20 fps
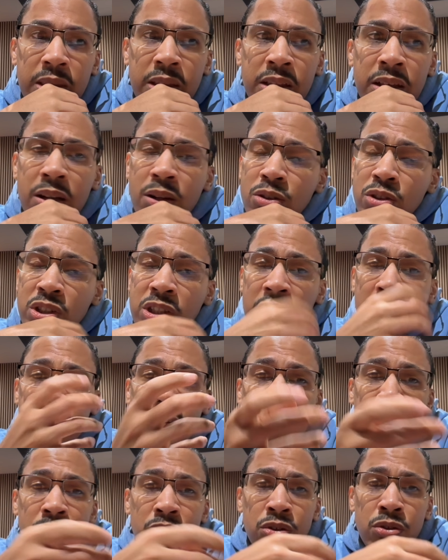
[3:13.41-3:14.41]
Then I'll just get an
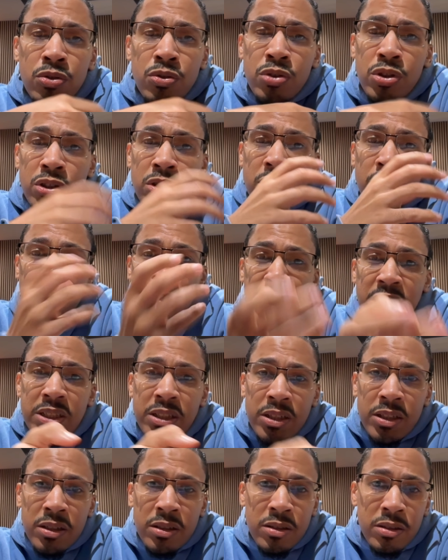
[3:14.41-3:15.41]
EQ, just the
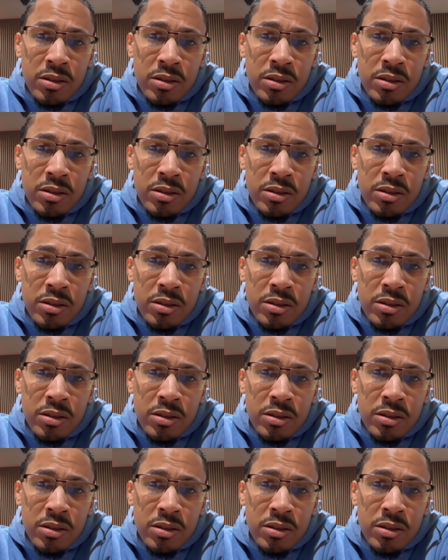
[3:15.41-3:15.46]
basic,